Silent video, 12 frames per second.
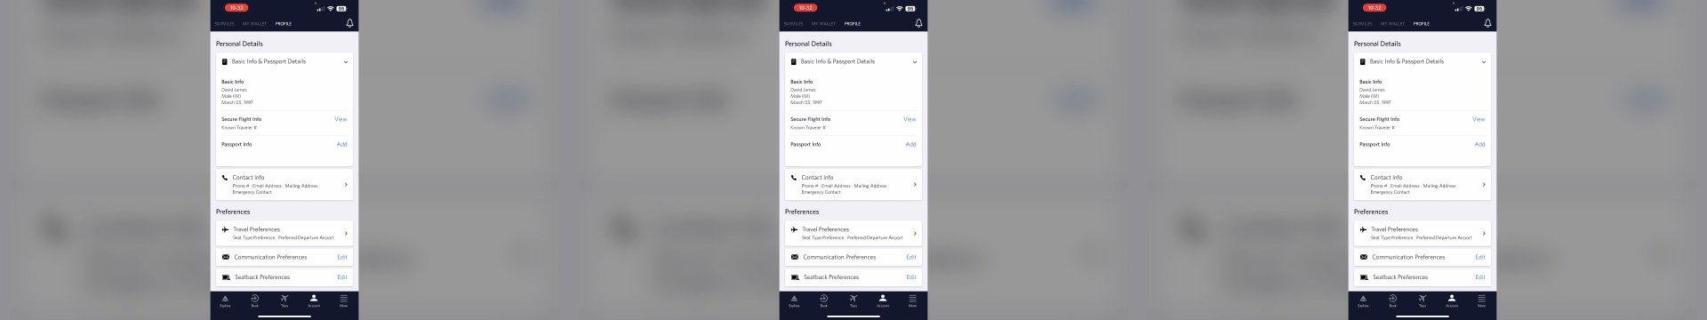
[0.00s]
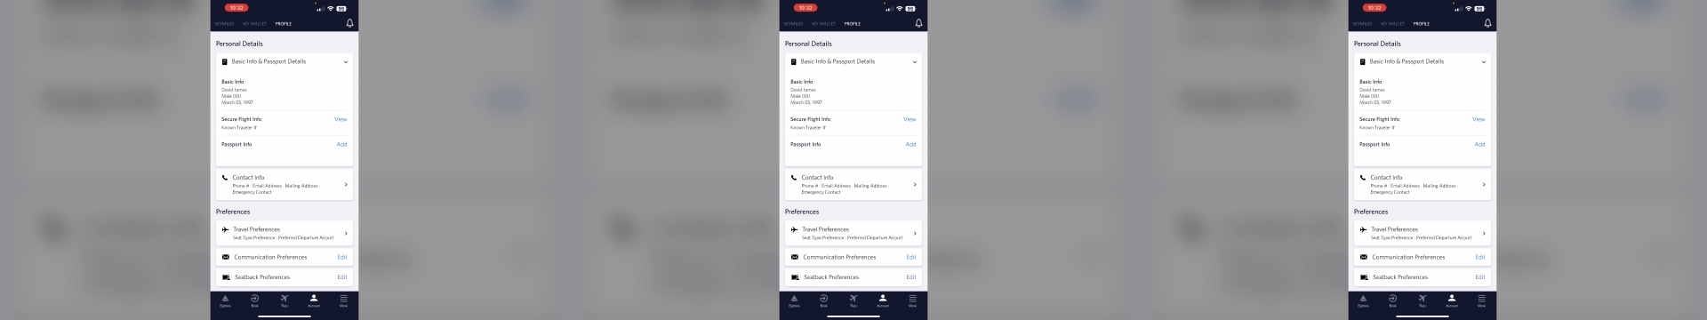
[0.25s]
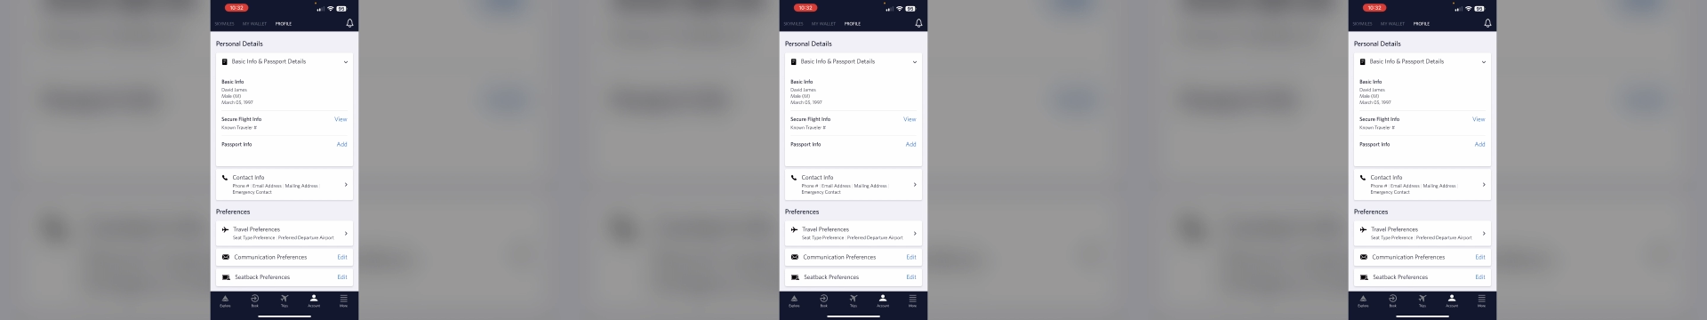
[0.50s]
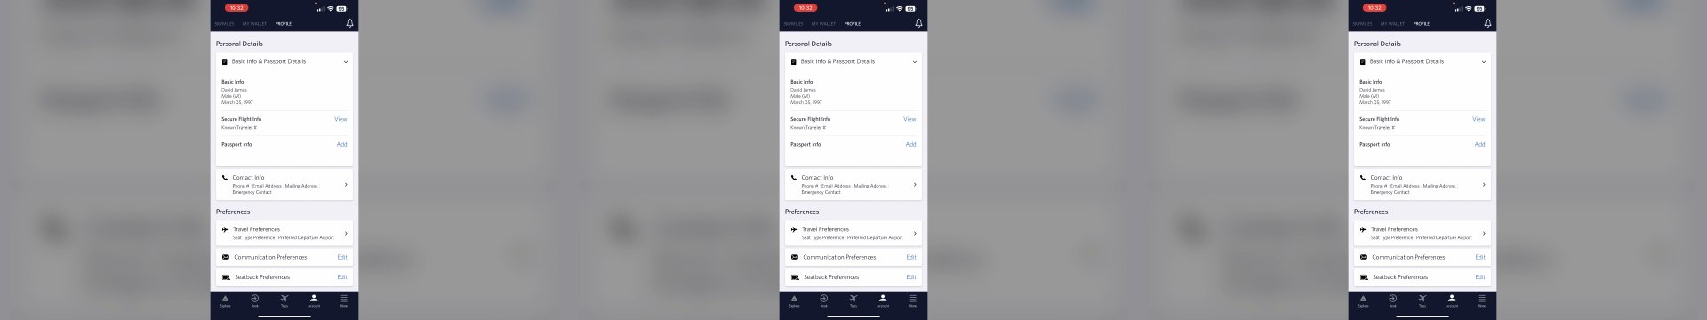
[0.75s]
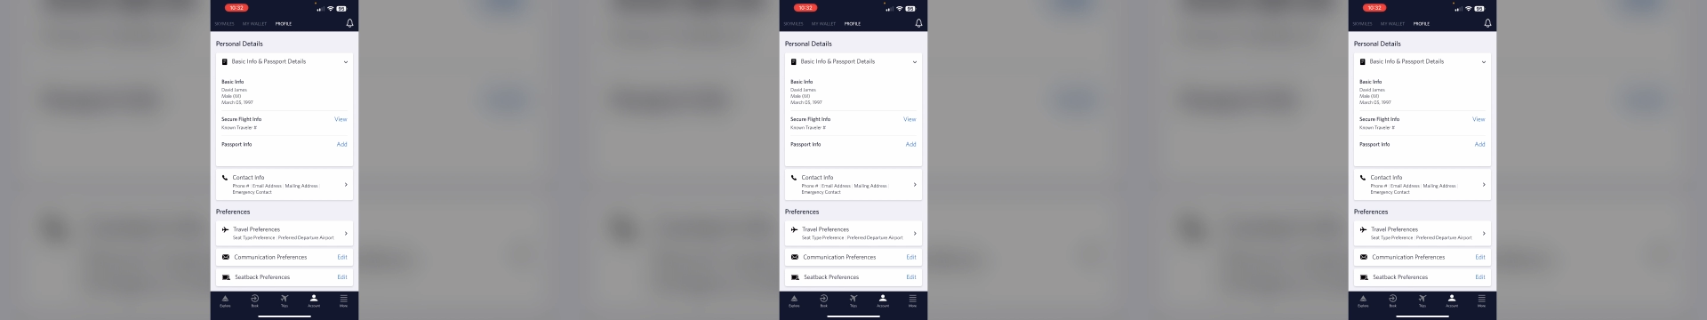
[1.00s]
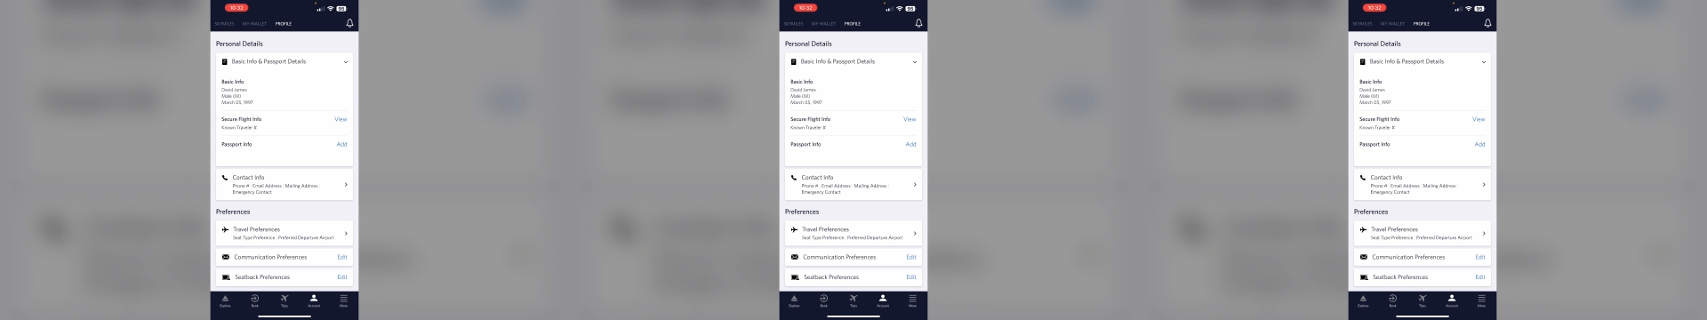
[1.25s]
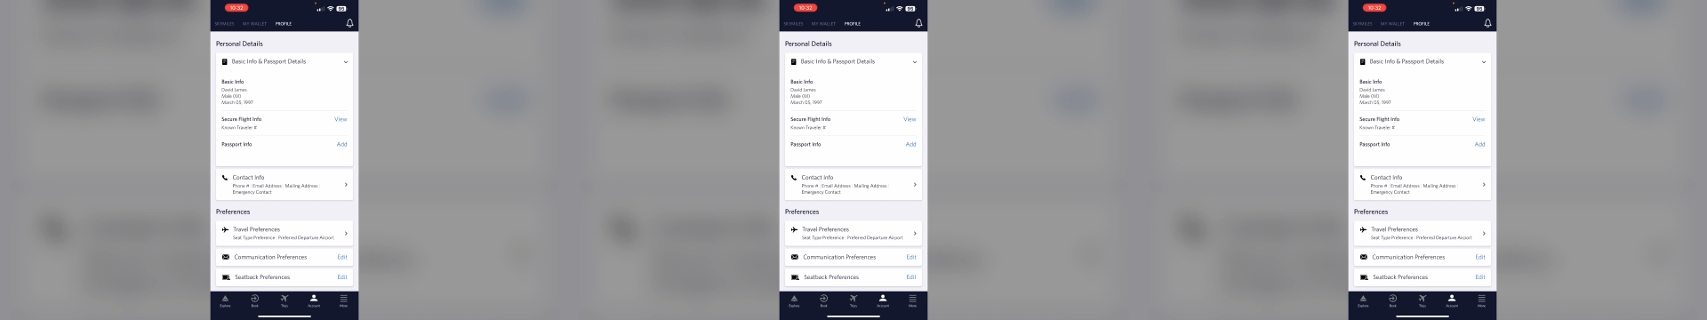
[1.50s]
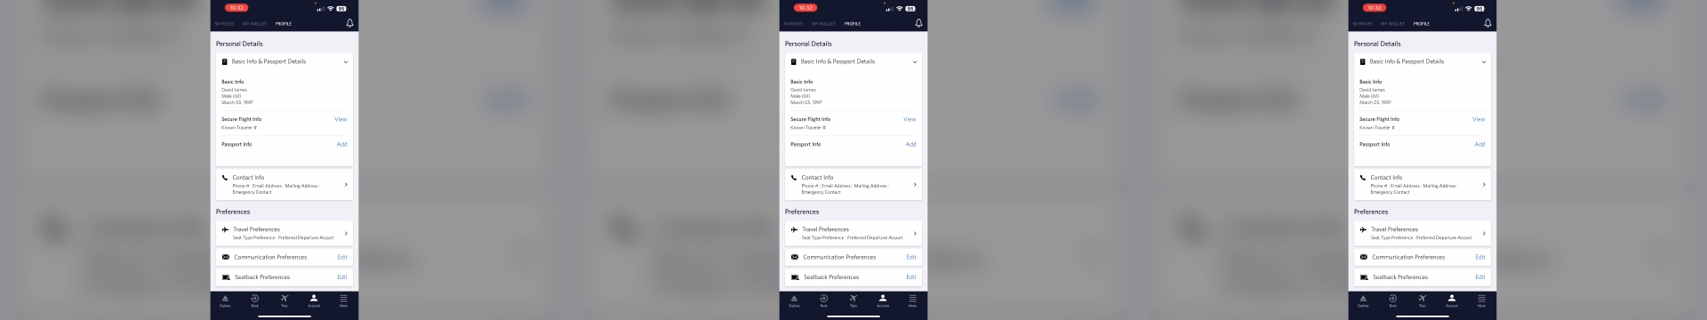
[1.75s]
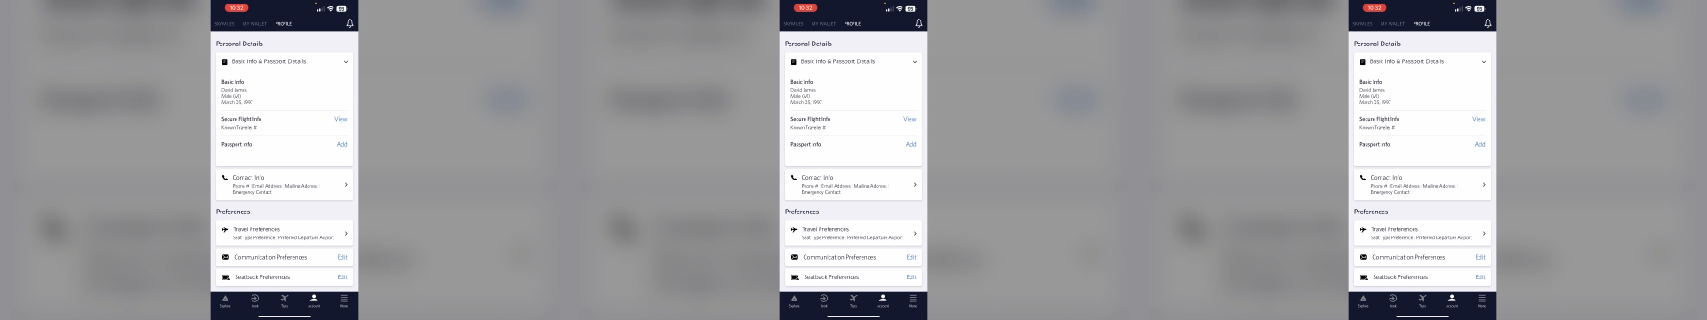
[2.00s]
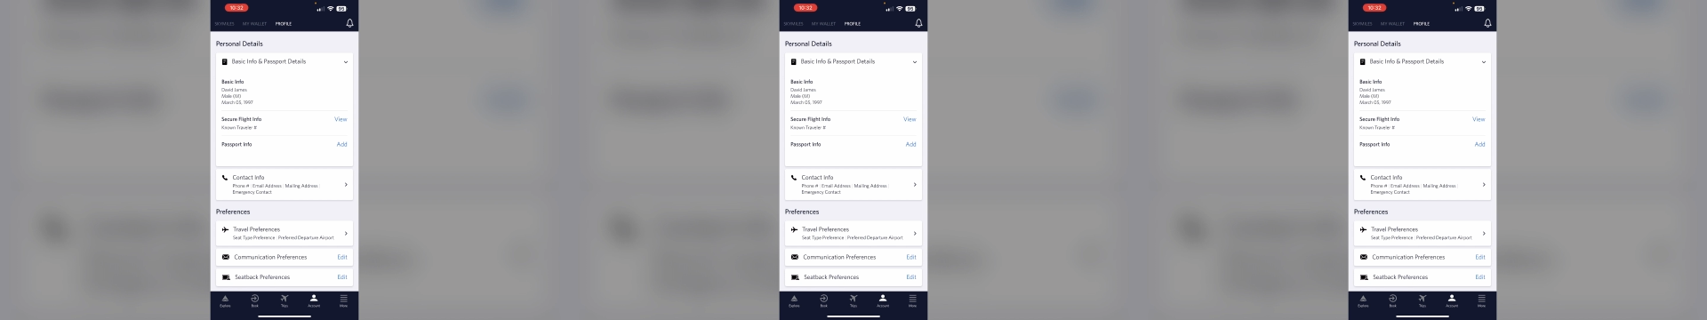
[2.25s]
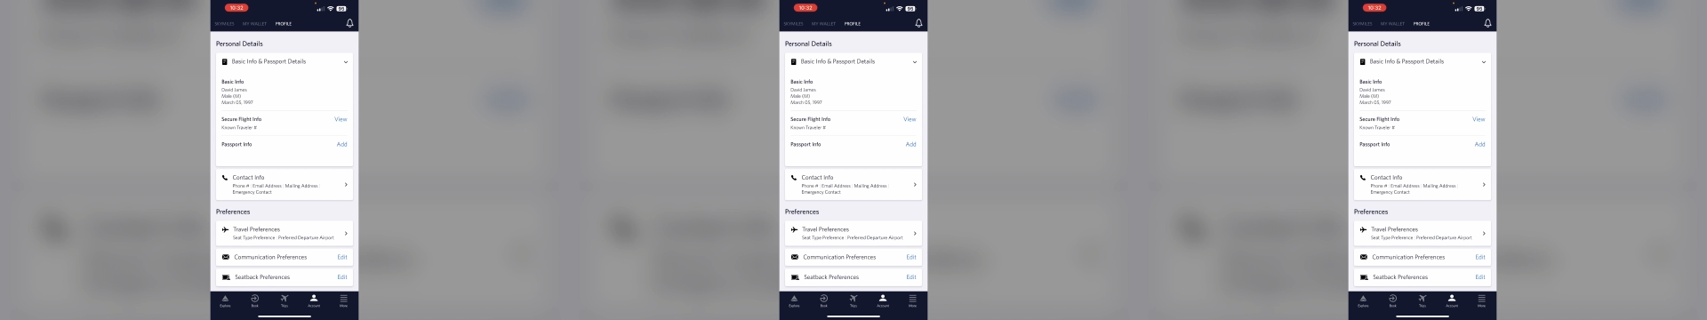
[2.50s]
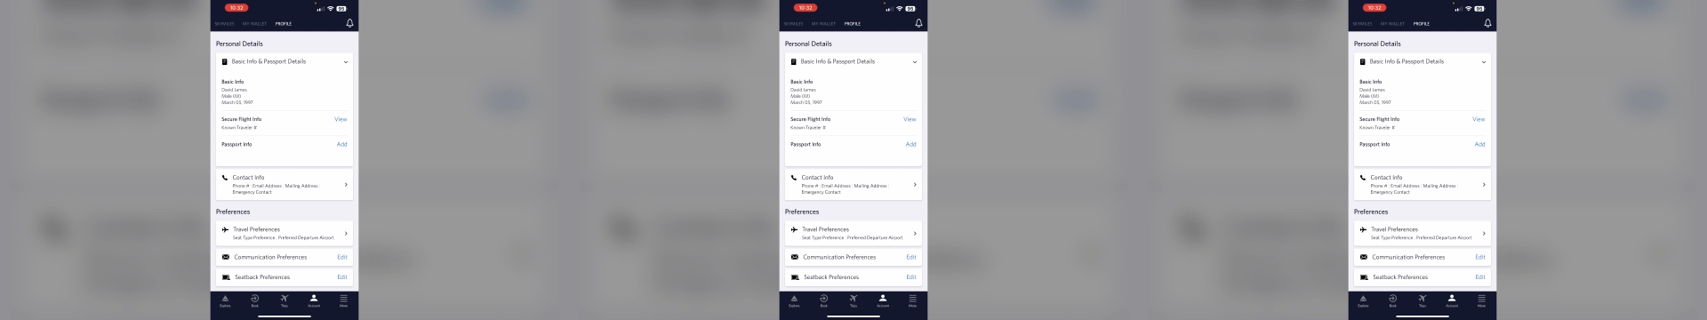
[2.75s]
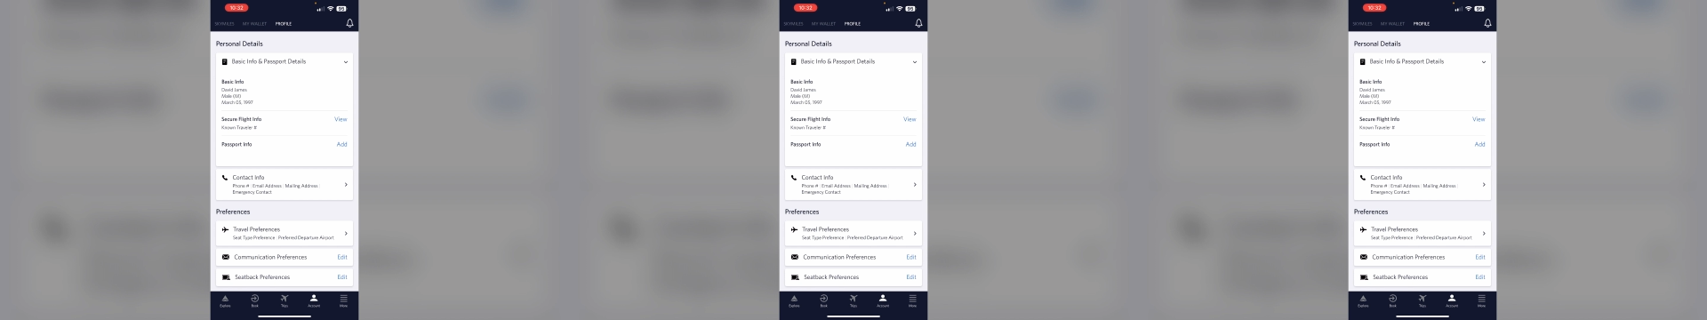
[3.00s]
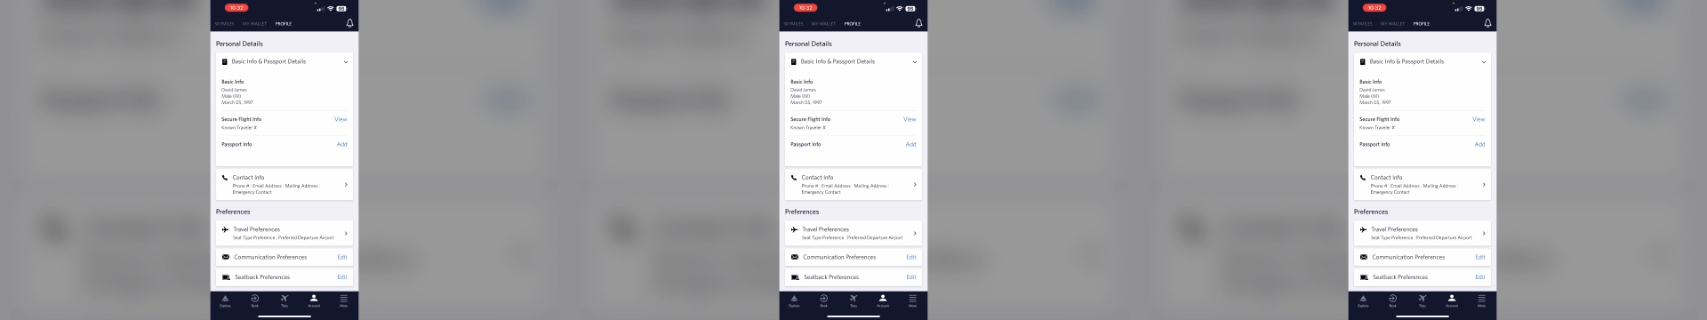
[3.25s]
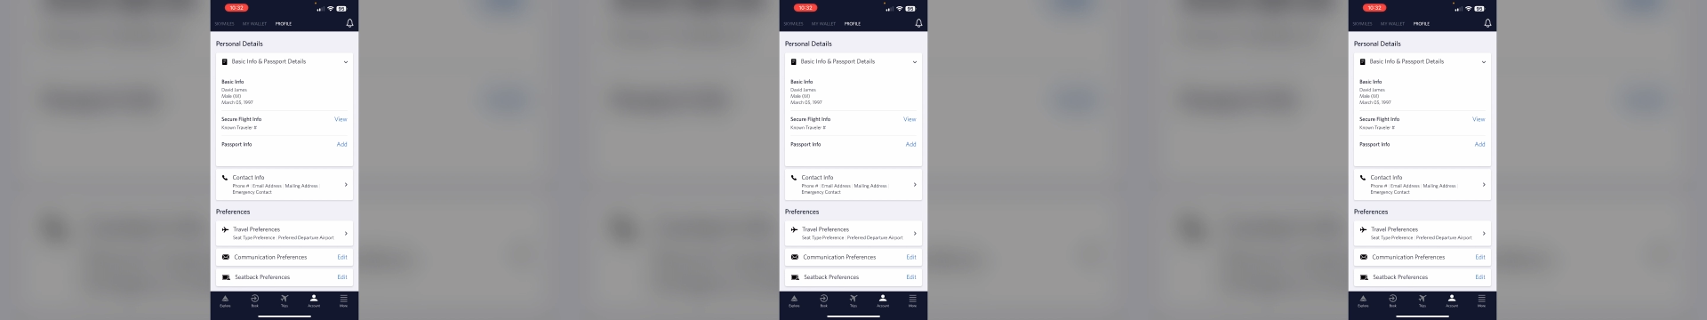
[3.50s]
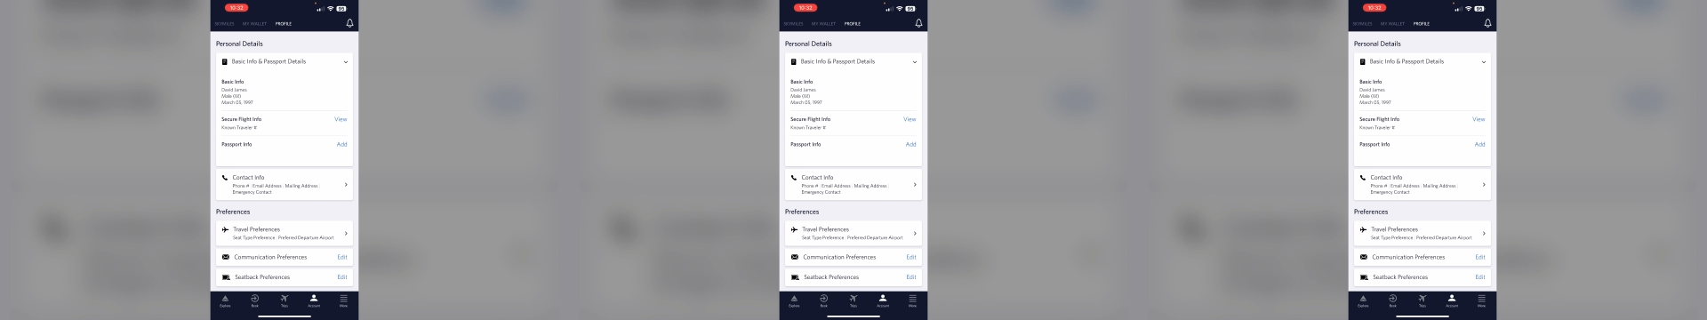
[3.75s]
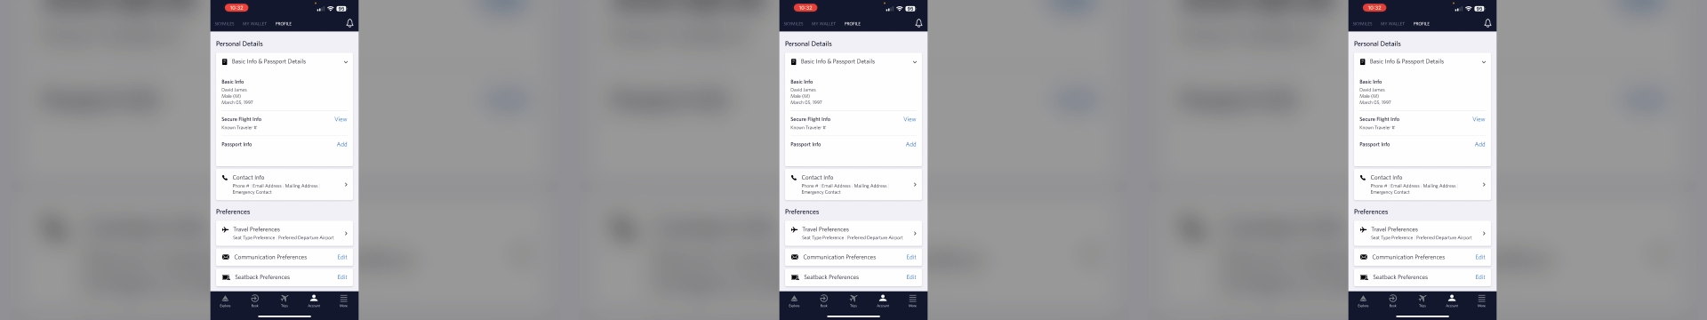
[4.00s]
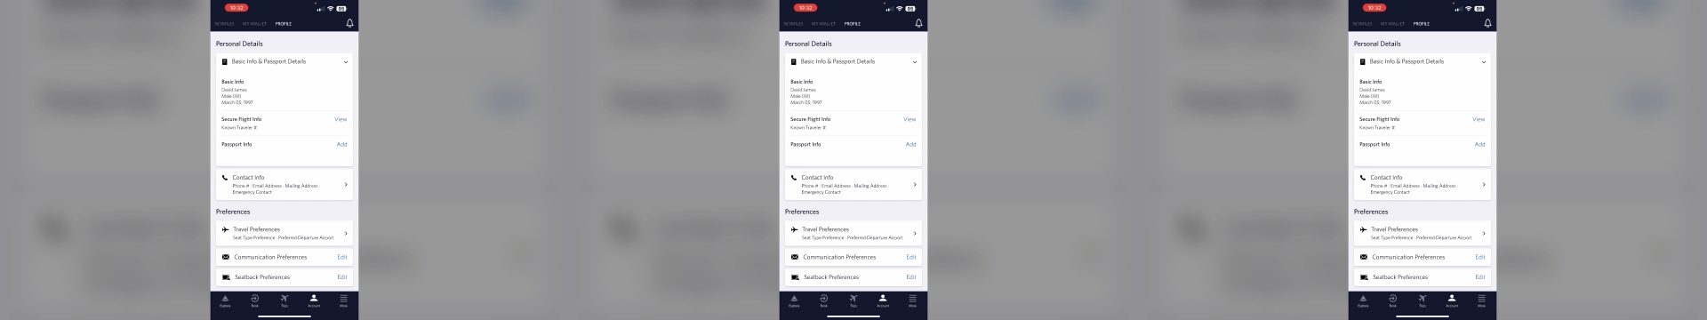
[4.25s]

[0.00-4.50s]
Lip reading: (no speaker visible)